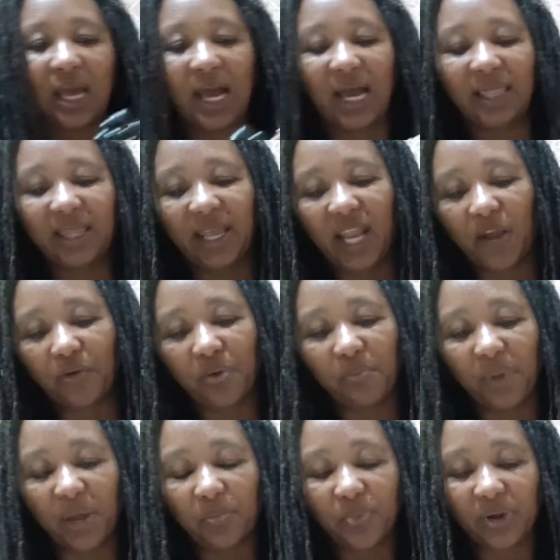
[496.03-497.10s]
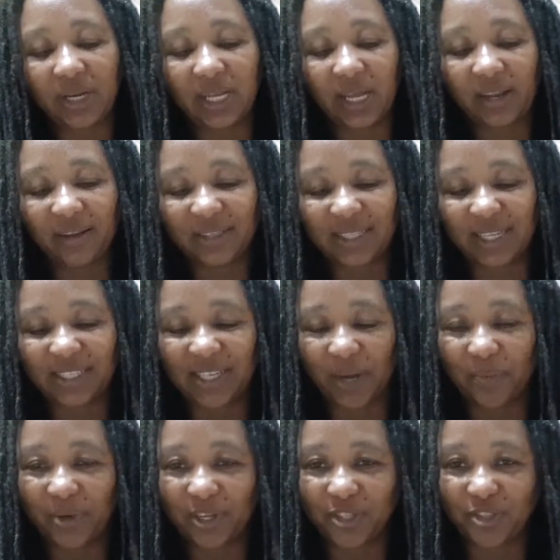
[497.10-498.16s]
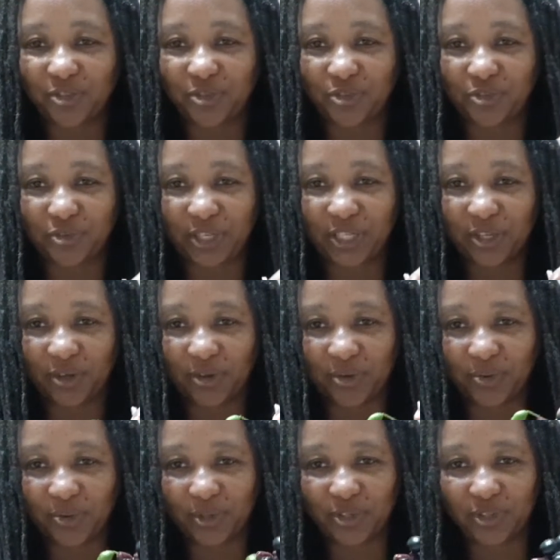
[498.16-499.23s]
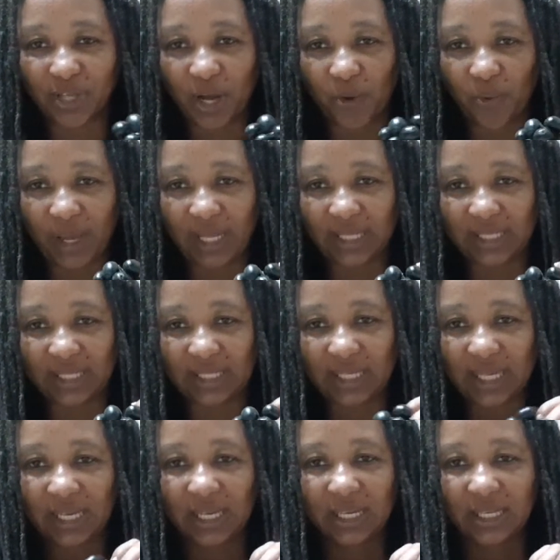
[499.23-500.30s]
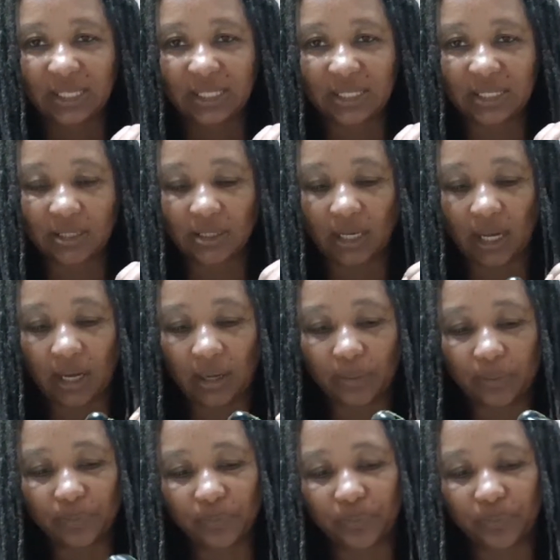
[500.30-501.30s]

and then I remembered that there's a jamun tree down the road, so I went to